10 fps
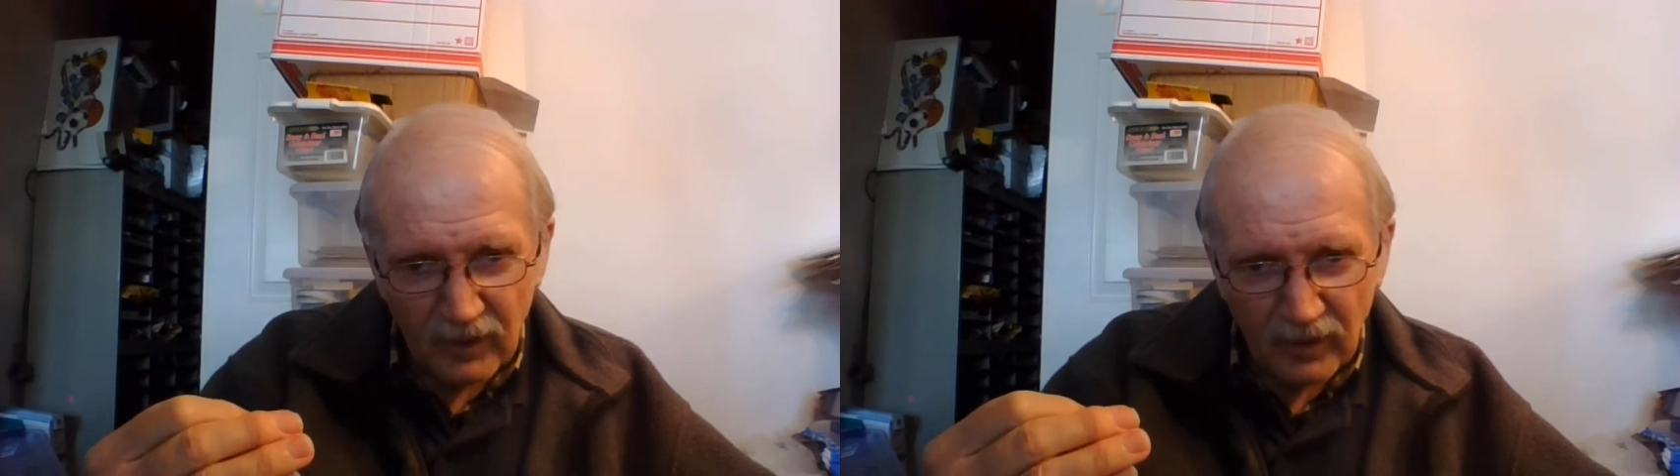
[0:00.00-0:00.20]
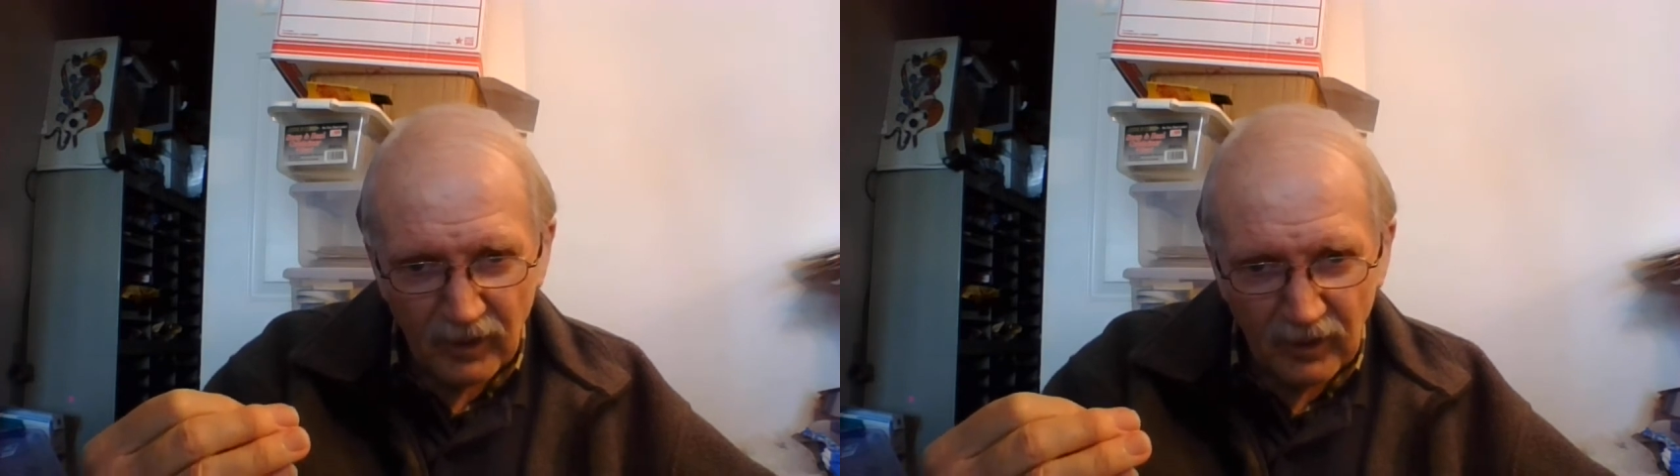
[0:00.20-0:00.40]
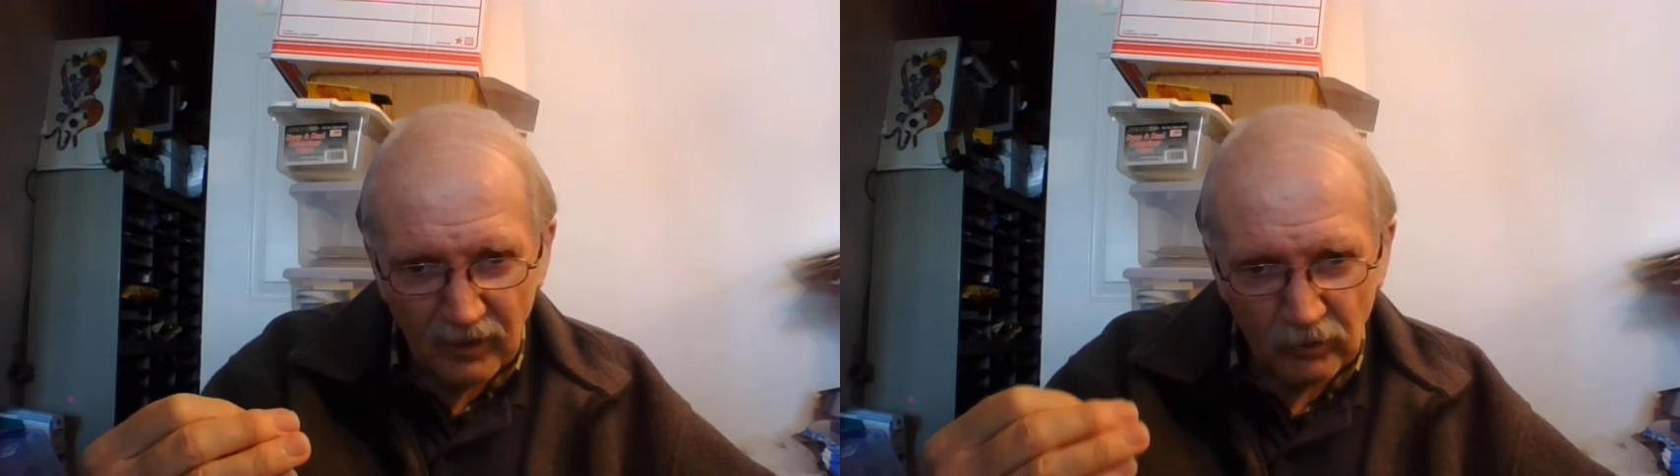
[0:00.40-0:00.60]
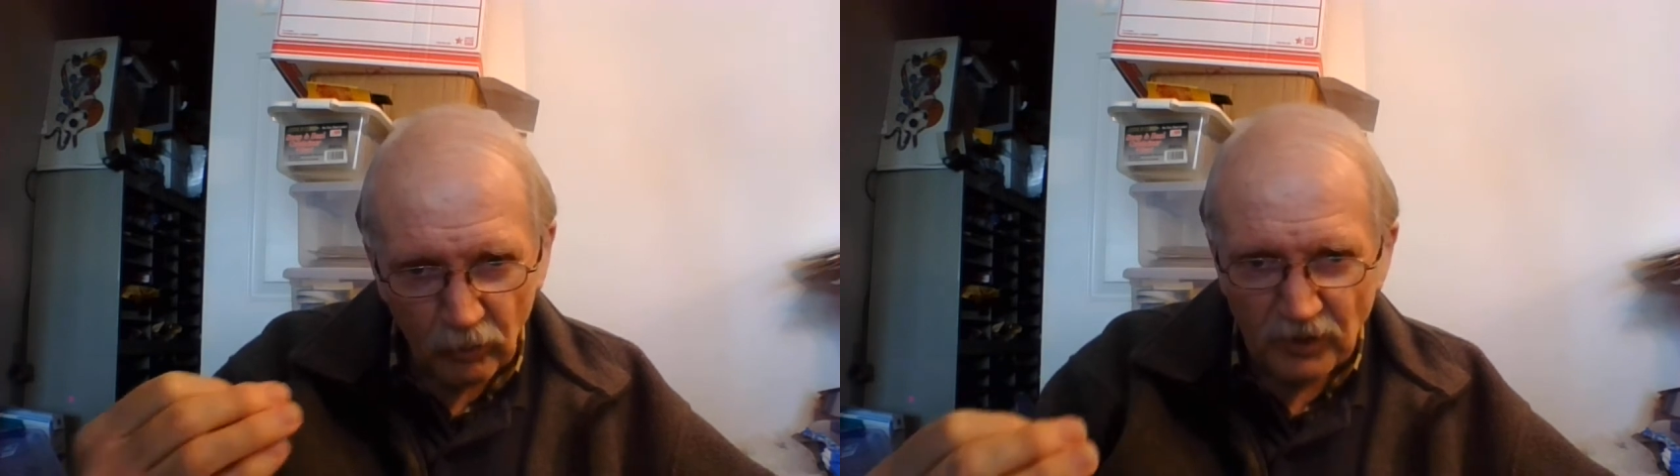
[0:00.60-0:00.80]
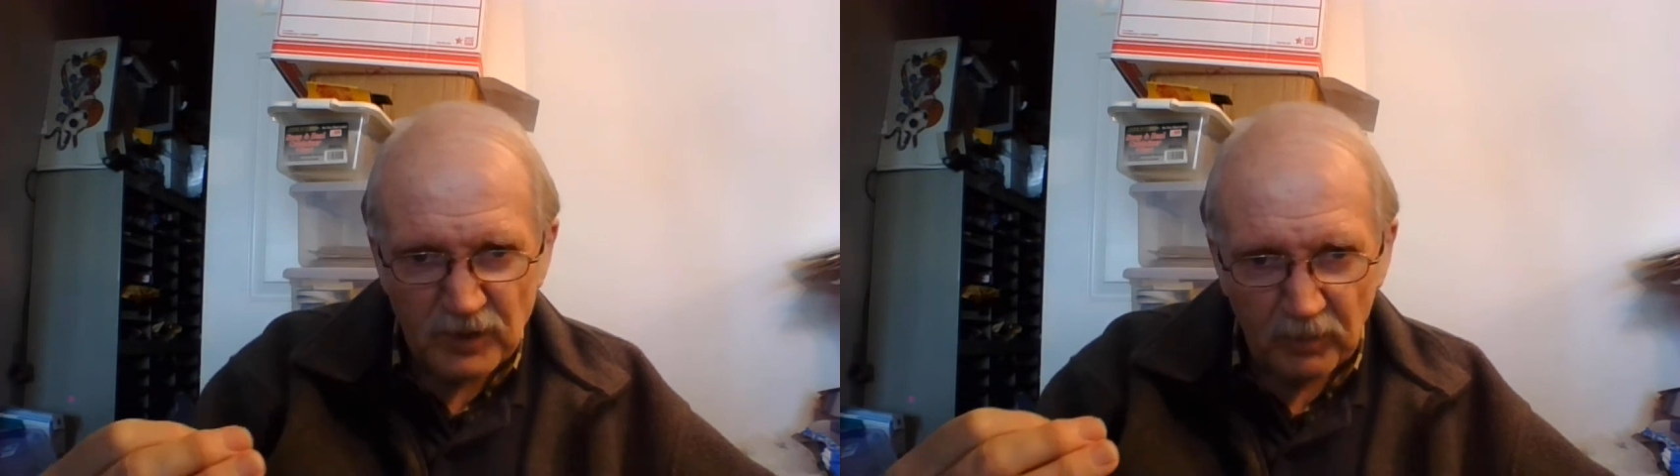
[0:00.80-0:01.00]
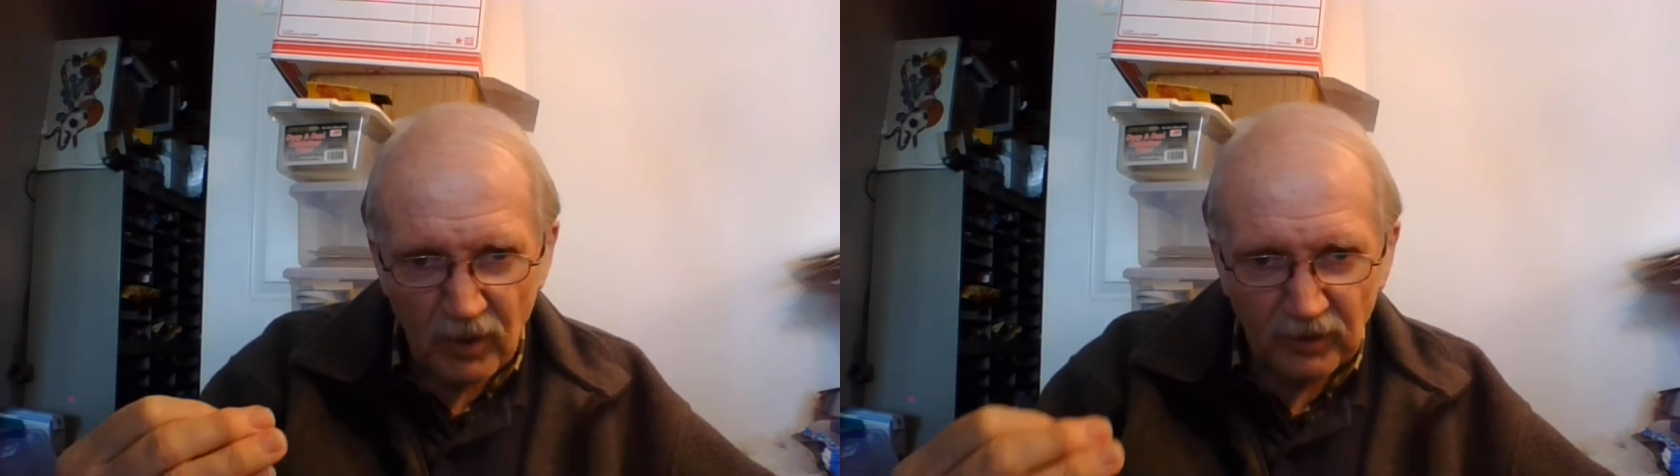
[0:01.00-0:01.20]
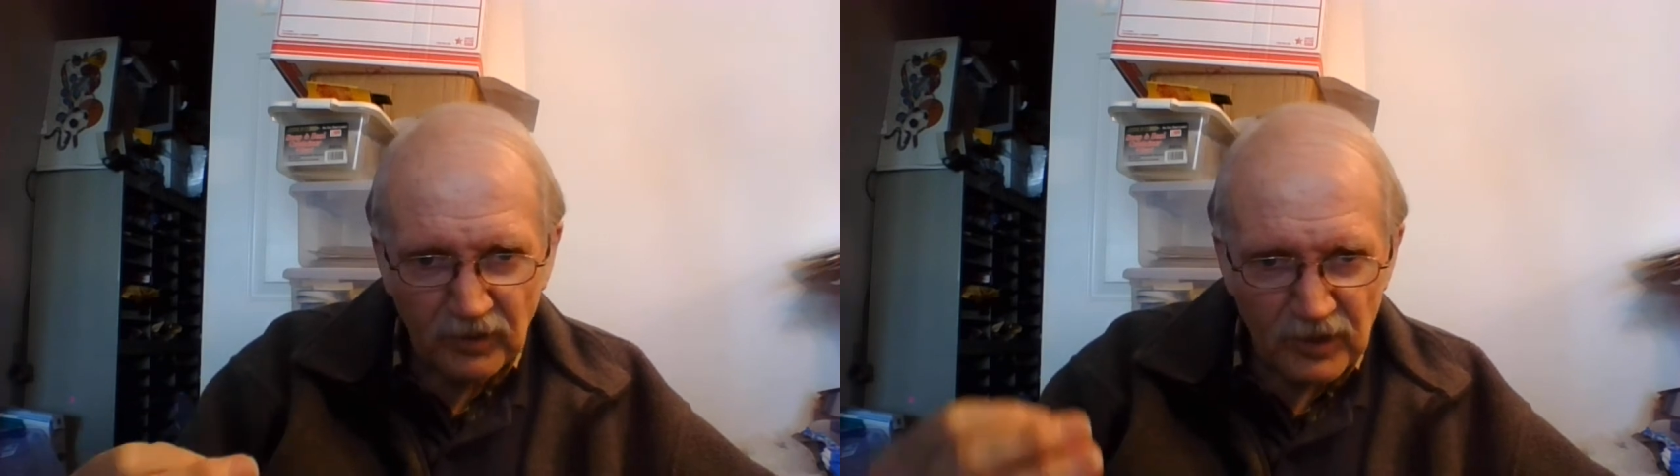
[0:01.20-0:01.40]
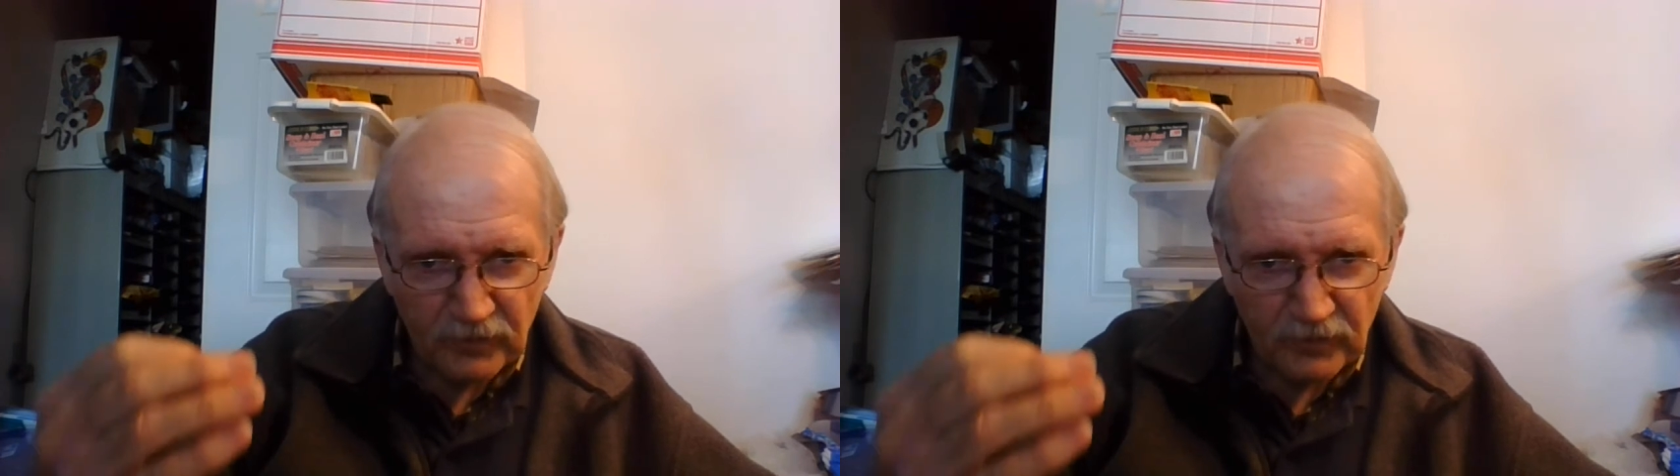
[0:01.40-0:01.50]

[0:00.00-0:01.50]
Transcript: correspondence